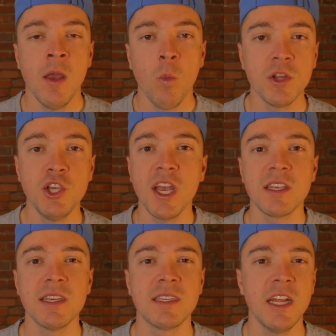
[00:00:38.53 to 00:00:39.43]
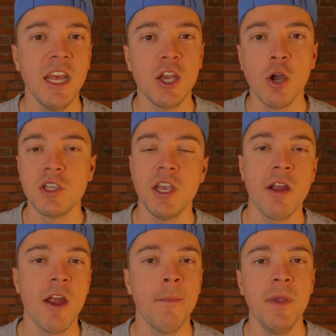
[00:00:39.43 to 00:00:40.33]
Once you get to the city, go to your
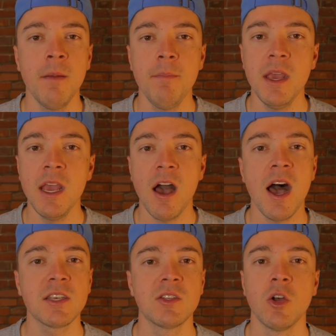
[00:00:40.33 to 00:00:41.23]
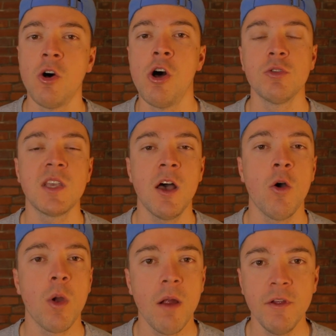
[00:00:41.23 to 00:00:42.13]
Airbnb, hostel,
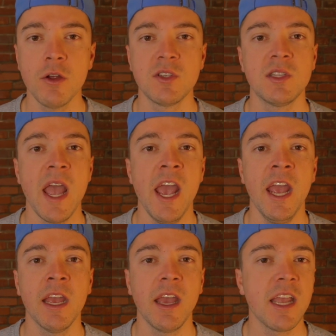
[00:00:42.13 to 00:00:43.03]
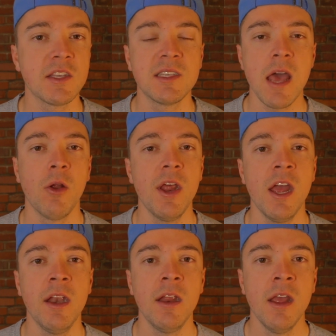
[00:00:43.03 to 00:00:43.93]
hotel, wherever you're staying, and get settled
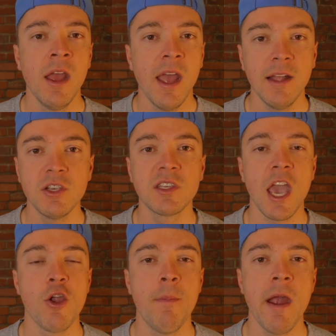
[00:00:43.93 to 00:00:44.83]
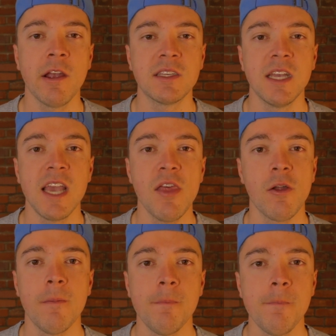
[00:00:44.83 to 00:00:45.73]
in and just get your bearings
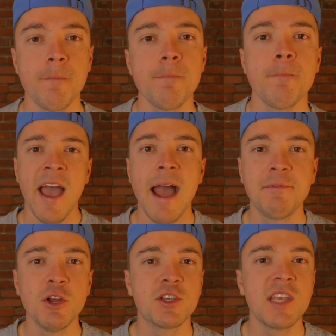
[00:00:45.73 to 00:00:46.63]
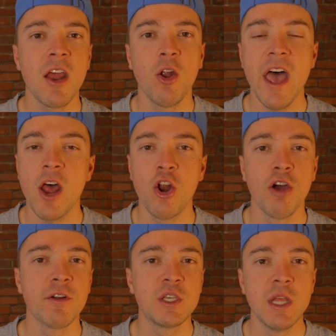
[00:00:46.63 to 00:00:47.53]
together. After you're settled, head on
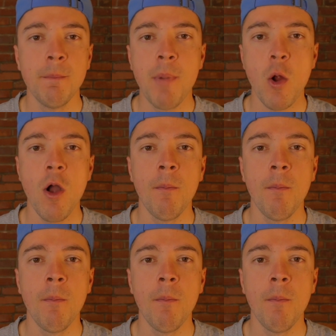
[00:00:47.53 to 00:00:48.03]
over to the Borough